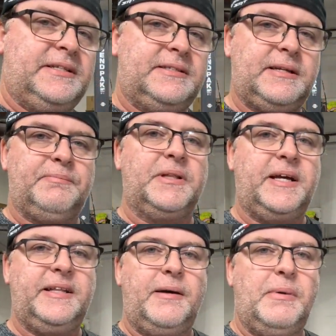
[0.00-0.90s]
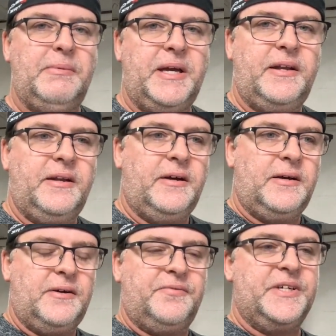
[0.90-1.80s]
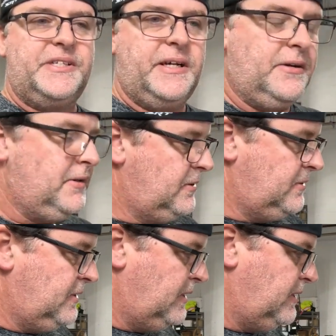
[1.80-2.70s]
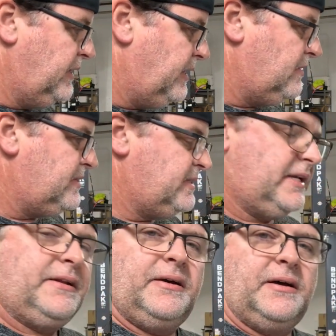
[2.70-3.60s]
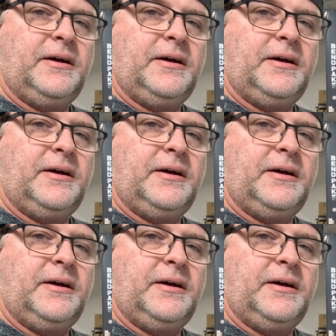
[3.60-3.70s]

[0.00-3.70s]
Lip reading: in something like that, maybe getting a free sticker, you know, send me